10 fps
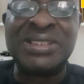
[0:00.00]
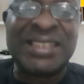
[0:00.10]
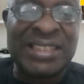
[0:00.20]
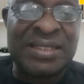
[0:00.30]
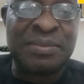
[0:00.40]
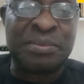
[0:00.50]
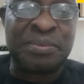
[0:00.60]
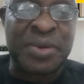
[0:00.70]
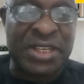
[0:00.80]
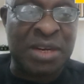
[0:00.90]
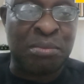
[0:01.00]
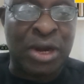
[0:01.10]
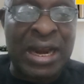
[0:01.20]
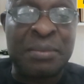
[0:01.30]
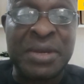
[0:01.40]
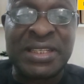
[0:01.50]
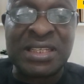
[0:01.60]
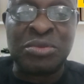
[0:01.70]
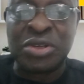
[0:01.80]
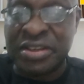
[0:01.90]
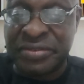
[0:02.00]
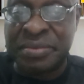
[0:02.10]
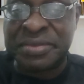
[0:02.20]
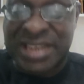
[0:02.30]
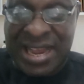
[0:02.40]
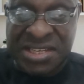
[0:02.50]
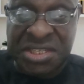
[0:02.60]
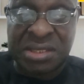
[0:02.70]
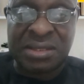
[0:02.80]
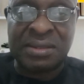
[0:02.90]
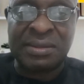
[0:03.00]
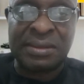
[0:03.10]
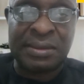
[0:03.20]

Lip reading: did President Bola Ahmed Tinubu give him a chance?